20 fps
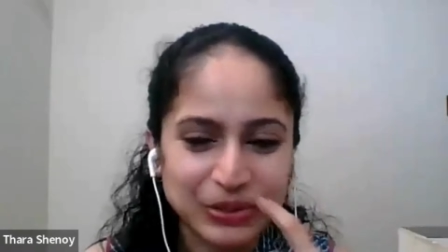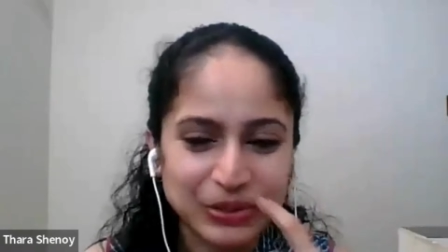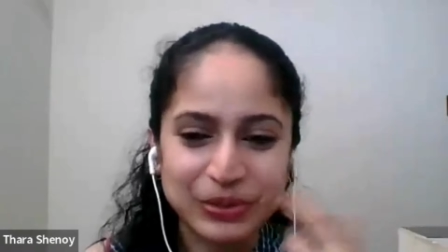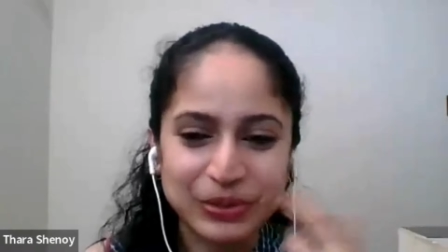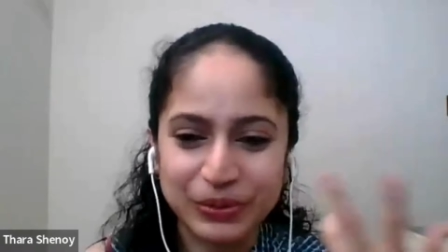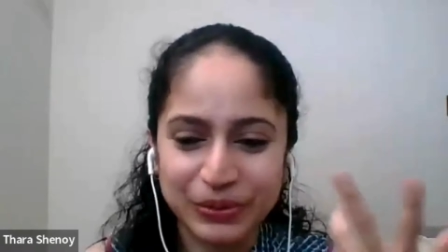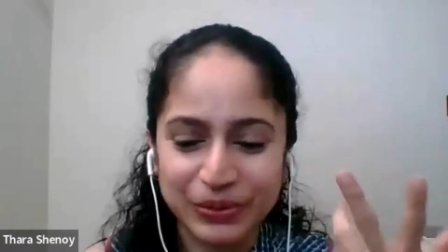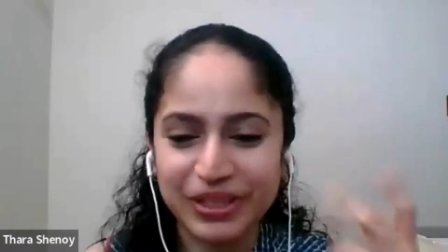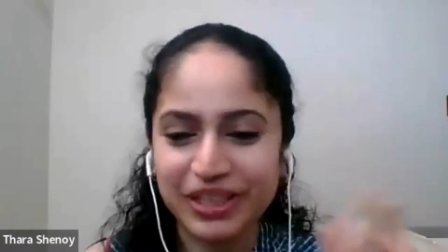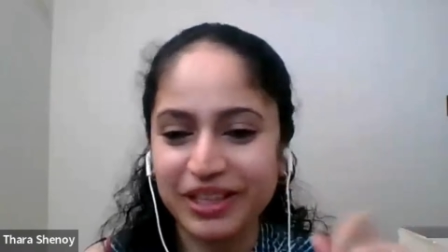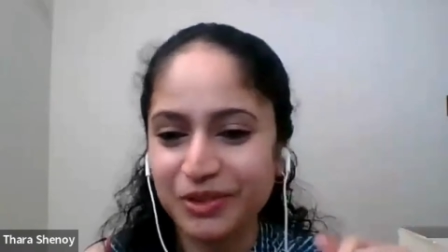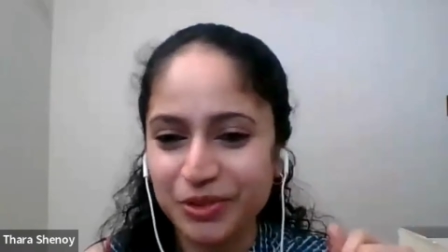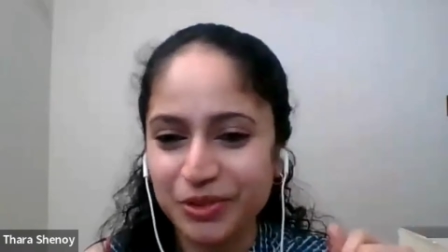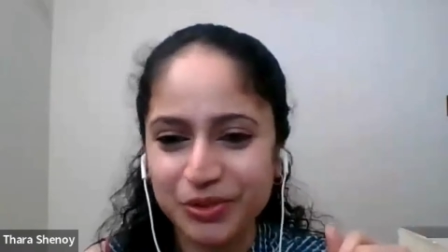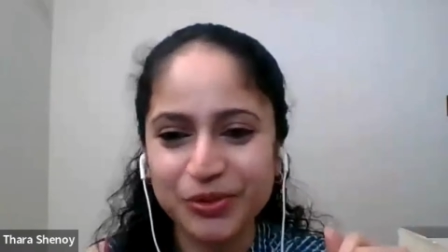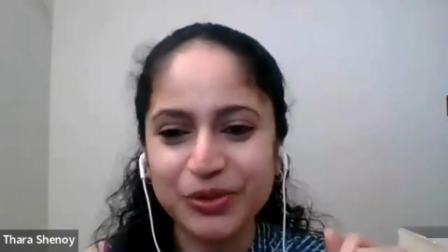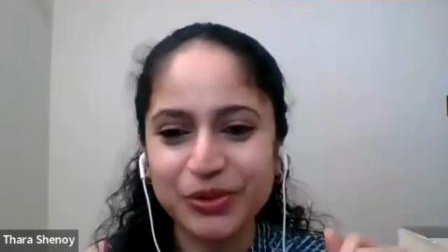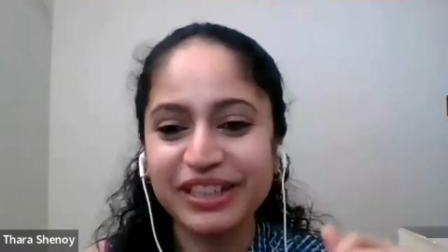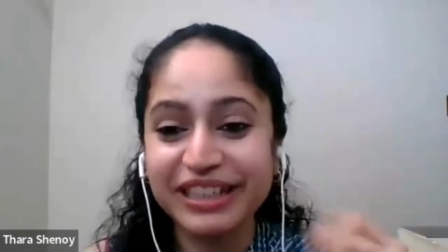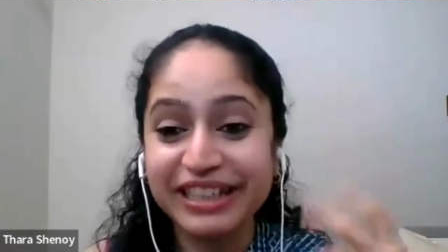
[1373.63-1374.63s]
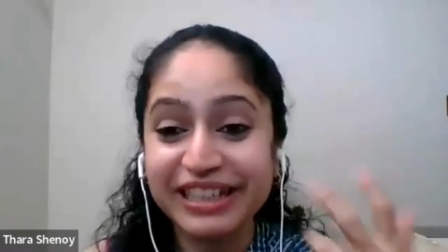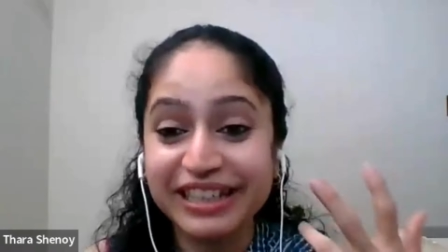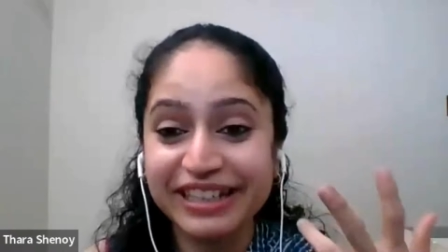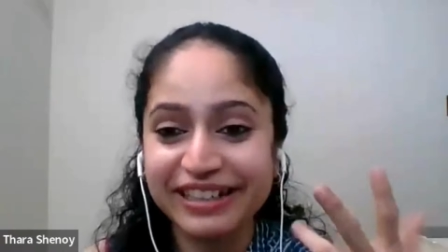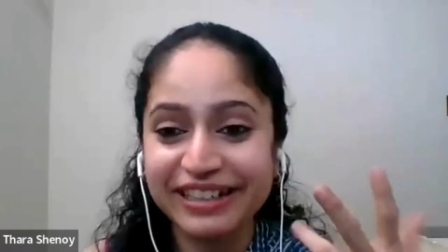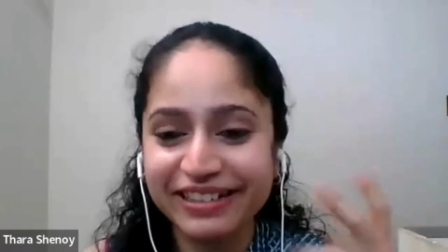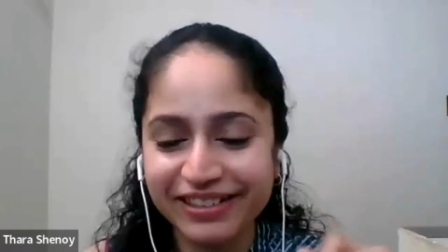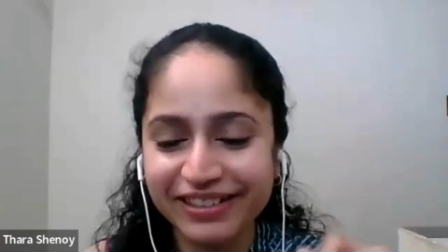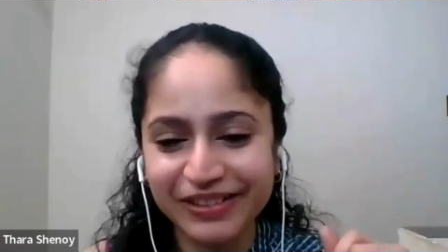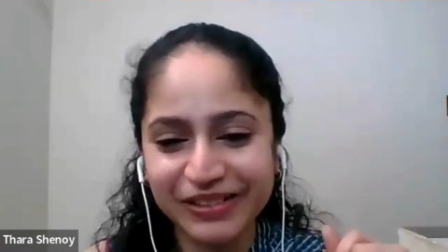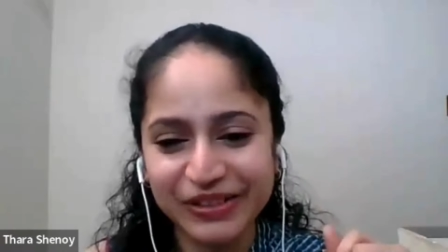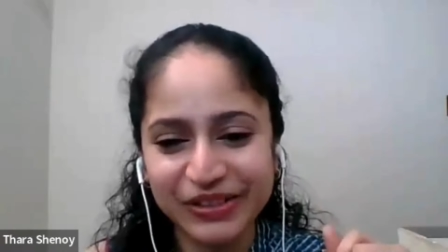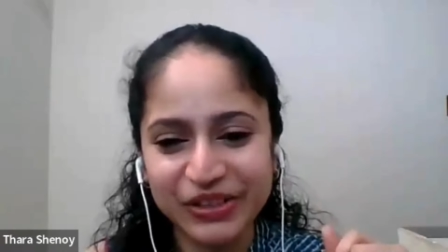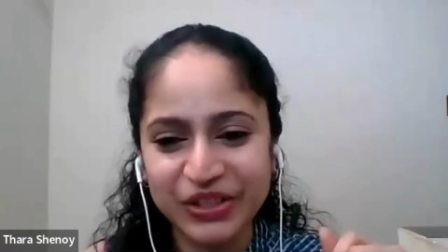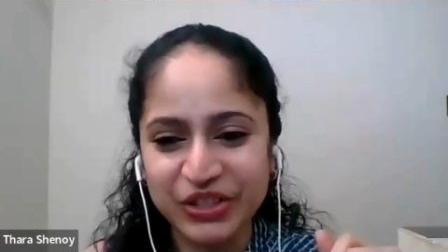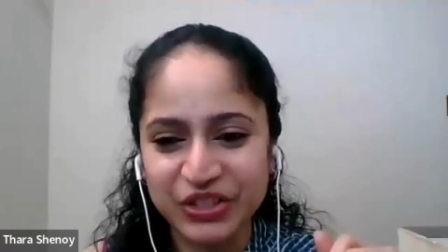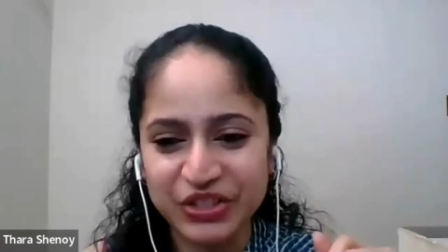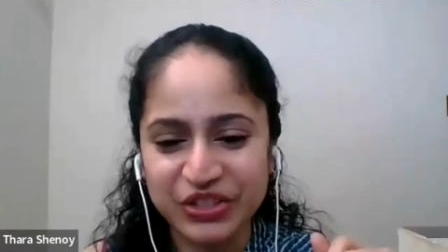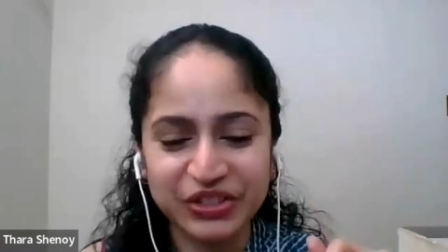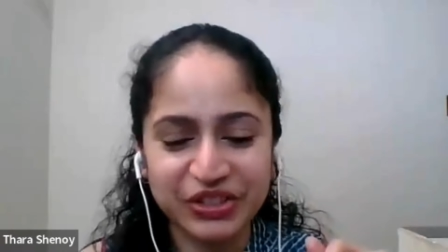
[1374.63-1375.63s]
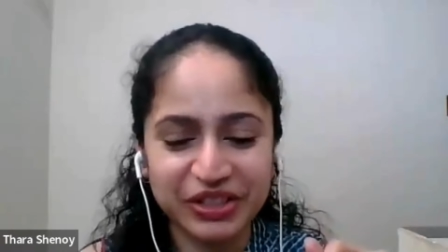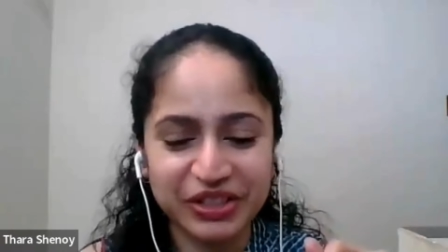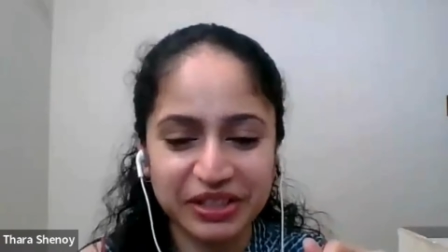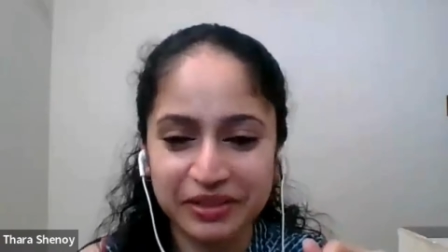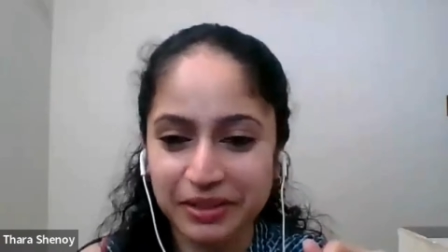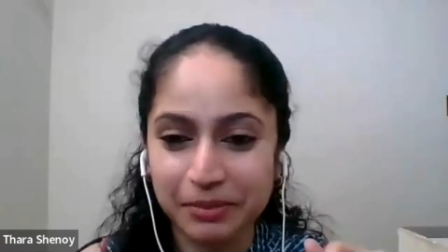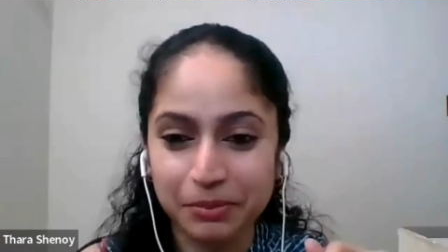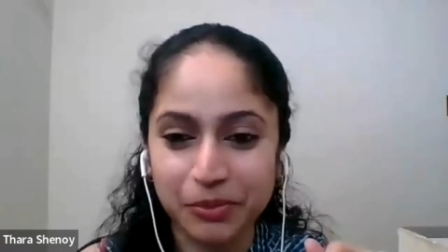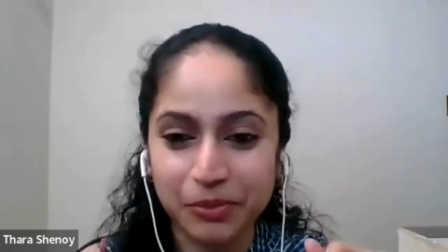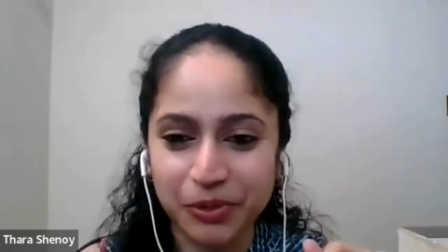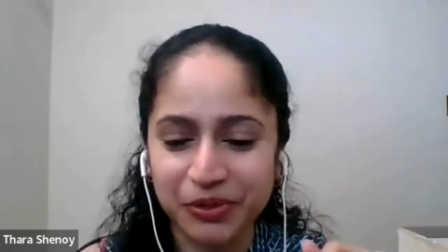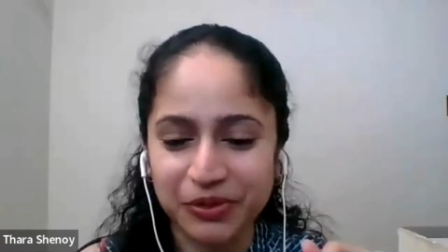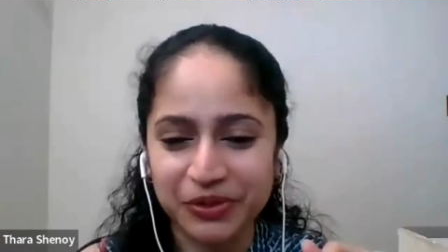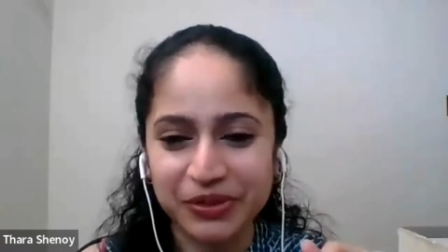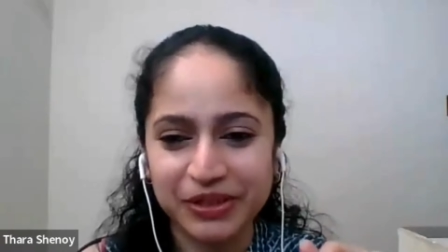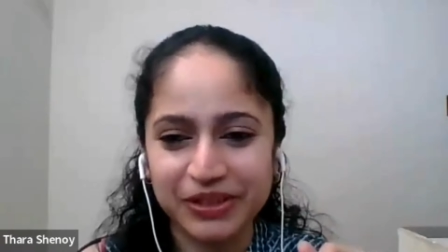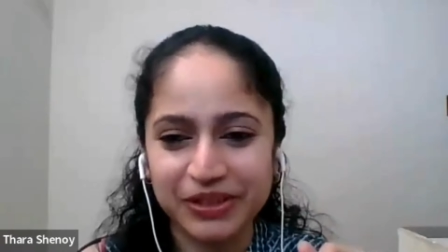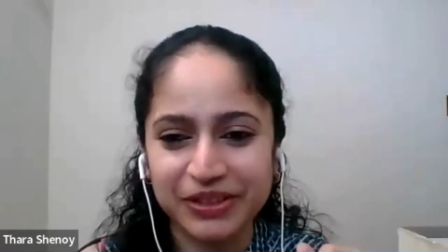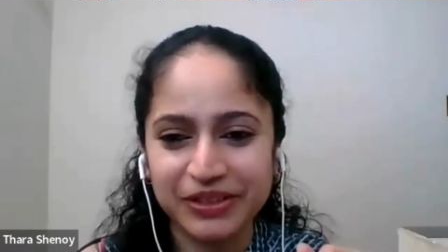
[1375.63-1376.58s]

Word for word: So yeah, you don't need the dictionary anymore.